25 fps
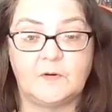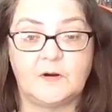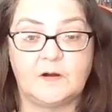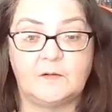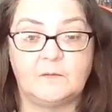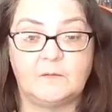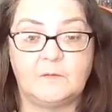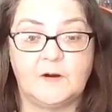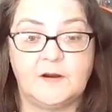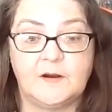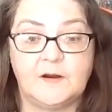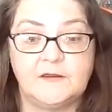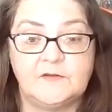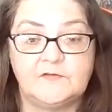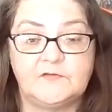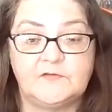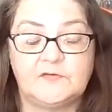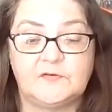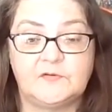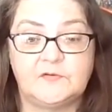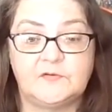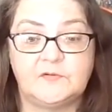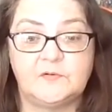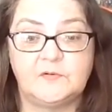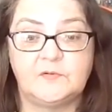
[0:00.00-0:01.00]
wanted
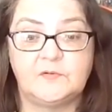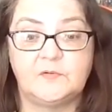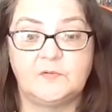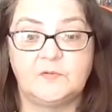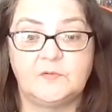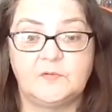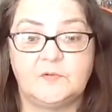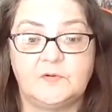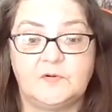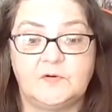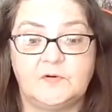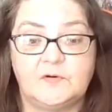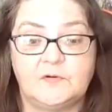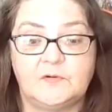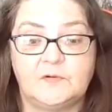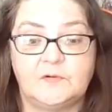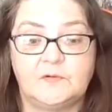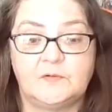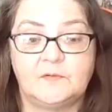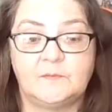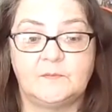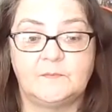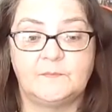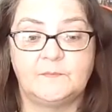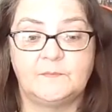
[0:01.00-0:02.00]
to,
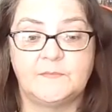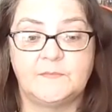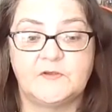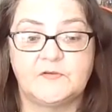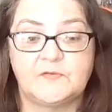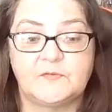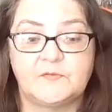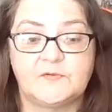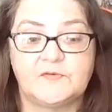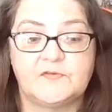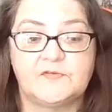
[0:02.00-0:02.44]
this